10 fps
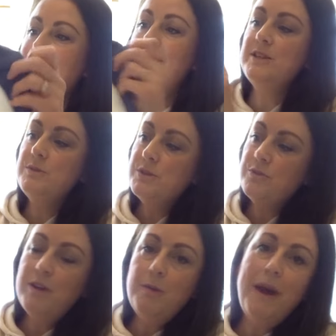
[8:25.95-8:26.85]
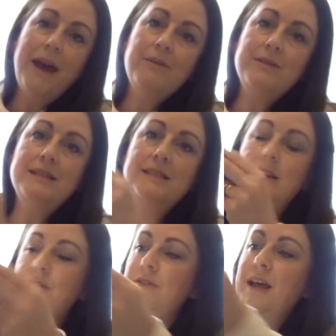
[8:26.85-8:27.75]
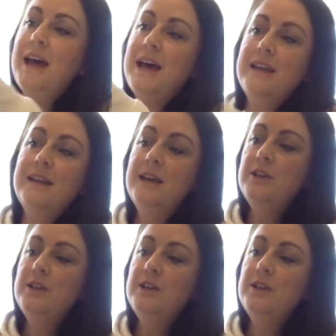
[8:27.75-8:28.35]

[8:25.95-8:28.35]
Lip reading: This was £3 instead of £9,